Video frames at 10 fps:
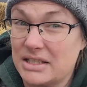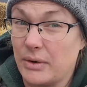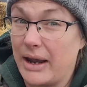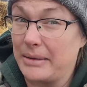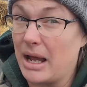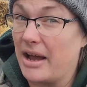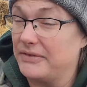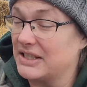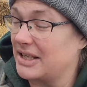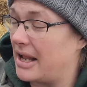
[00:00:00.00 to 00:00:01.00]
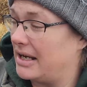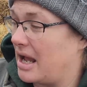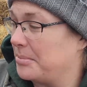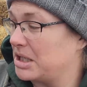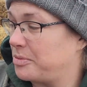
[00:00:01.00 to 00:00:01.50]
So I've decided
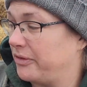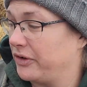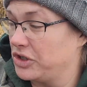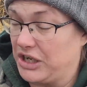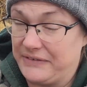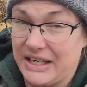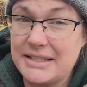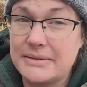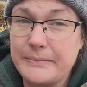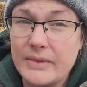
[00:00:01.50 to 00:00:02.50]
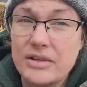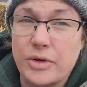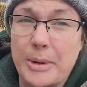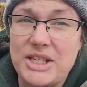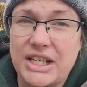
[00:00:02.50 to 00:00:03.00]
I much prefer shavings
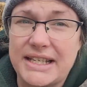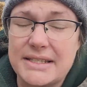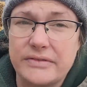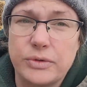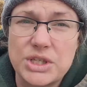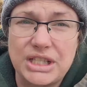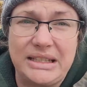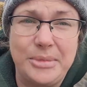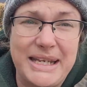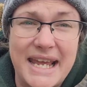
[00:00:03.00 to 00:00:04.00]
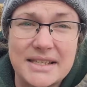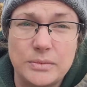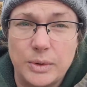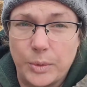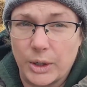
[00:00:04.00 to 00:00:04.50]
for my chickens. Unfortunately, my dad's
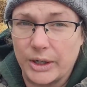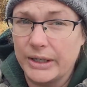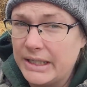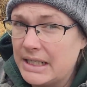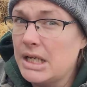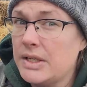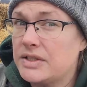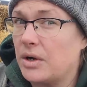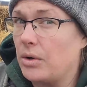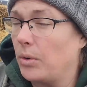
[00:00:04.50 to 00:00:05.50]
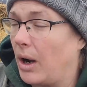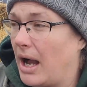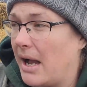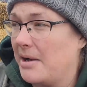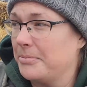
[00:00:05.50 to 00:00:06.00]
a woodworker, so
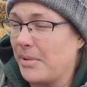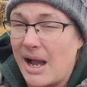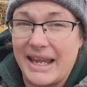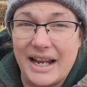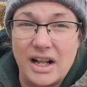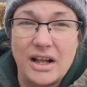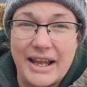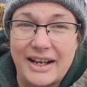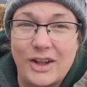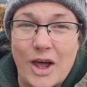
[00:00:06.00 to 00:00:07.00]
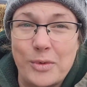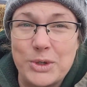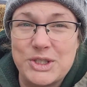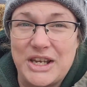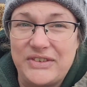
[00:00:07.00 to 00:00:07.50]
I get a lot of
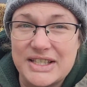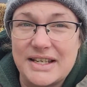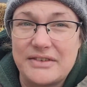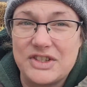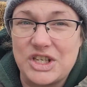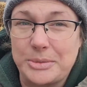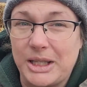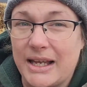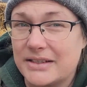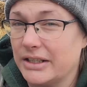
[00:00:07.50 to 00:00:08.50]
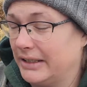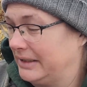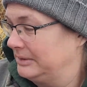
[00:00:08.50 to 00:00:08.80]
wood shavings out of his chip collector,